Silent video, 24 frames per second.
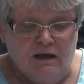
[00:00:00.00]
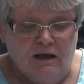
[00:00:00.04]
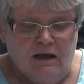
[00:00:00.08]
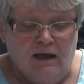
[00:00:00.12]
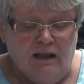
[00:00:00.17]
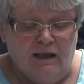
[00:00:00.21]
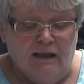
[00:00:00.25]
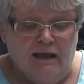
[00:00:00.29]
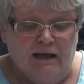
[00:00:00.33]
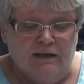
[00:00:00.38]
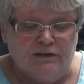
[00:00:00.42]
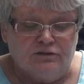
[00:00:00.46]

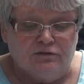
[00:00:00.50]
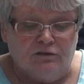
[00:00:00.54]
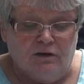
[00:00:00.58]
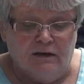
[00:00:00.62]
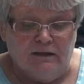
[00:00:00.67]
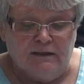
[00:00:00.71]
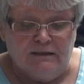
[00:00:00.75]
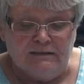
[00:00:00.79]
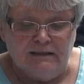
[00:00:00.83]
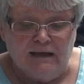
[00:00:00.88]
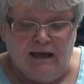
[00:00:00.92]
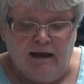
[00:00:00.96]

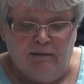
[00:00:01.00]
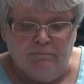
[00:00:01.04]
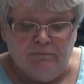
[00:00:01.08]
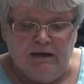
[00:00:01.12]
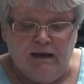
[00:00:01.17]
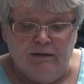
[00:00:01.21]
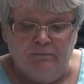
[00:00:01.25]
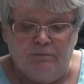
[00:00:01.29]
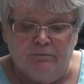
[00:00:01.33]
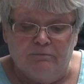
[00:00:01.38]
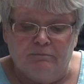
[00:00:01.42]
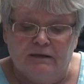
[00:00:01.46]
Electronic
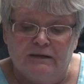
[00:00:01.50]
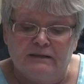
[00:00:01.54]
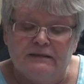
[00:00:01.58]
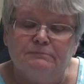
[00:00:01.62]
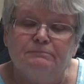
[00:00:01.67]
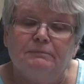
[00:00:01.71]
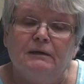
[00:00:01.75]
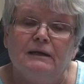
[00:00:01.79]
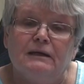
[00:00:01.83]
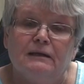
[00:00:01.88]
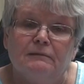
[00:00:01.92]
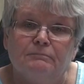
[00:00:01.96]
timekeeping must
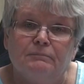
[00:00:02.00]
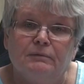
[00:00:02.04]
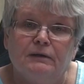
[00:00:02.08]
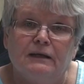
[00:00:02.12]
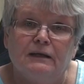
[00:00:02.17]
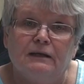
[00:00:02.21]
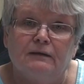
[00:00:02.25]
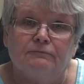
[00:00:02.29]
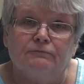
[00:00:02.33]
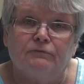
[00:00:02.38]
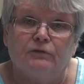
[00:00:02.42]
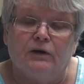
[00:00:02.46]
be
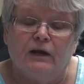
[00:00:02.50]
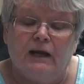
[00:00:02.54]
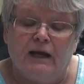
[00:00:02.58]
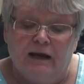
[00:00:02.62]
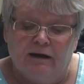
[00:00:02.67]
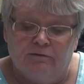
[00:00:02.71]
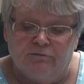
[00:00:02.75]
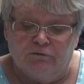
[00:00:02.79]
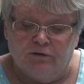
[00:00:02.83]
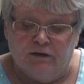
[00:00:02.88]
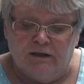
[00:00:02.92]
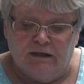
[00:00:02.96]
completed for
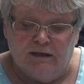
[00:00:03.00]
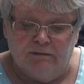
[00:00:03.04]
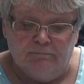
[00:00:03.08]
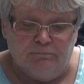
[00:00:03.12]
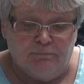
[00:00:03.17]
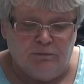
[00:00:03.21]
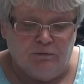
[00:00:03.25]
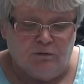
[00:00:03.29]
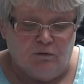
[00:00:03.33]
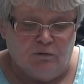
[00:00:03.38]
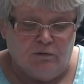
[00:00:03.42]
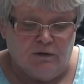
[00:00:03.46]
every
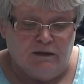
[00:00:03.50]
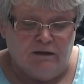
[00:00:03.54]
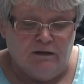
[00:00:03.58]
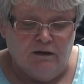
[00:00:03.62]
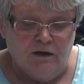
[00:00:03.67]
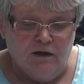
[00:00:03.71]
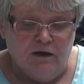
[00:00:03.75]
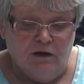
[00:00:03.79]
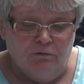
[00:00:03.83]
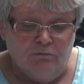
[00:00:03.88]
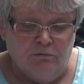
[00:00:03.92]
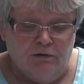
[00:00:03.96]
employee,
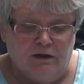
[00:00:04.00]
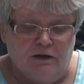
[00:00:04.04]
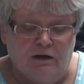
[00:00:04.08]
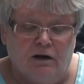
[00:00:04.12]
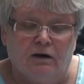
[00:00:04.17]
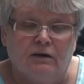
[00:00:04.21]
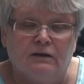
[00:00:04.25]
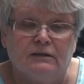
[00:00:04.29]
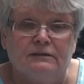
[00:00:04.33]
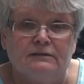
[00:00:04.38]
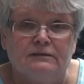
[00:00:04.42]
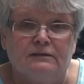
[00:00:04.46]

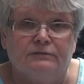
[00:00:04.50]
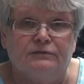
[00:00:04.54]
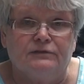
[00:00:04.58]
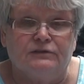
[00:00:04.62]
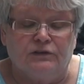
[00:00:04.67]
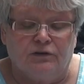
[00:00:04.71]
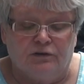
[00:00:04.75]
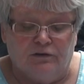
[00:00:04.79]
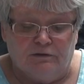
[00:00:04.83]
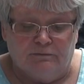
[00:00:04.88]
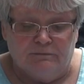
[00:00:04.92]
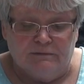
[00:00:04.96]
regardless of
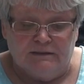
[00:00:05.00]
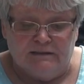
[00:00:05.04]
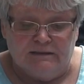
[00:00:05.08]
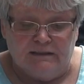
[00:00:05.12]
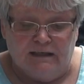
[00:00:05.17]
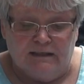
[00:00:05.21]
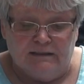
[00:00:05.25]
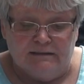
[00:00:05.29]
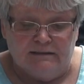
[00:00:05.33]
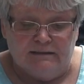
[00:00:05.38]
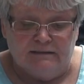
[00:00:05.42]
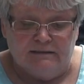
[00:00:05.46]

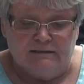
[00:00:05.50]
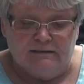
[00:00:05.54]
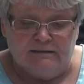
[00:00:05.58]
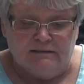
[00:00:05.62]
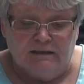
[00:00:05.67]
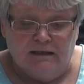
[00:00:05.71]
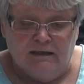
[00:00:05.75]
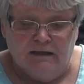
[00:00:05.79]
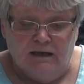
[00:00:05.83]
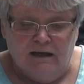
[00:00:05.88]
circumstances.